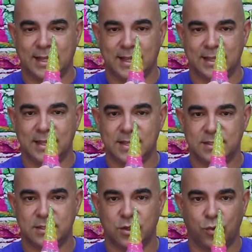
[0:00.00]
like
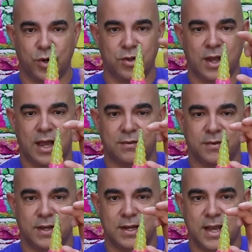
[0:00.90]
this, where you
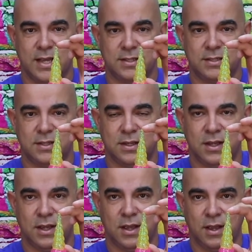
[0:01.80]
have a nice
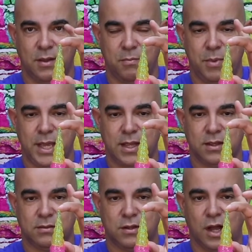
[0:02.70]
big
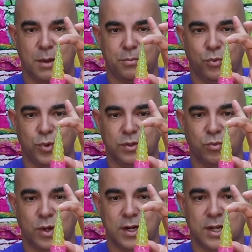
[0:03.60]
top with
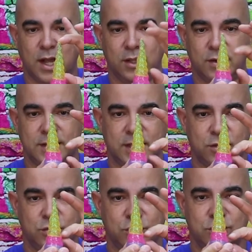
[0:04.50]
one color and then
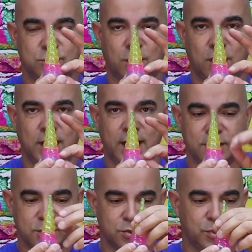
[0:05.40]
two small
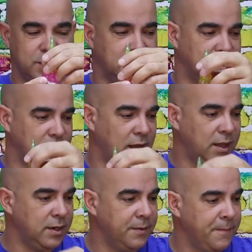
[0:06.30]
layers with another
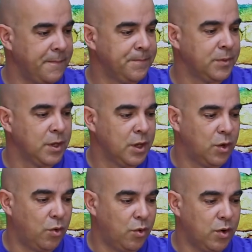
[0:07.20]
color,
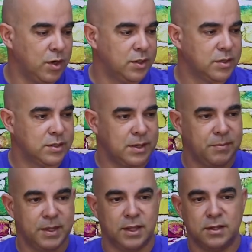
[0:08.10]
or
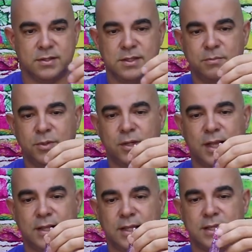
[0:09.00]
something a little simpler
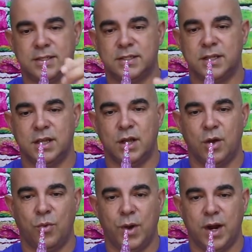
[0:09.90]
like this,
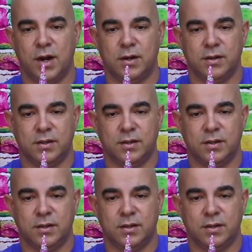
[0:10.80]
where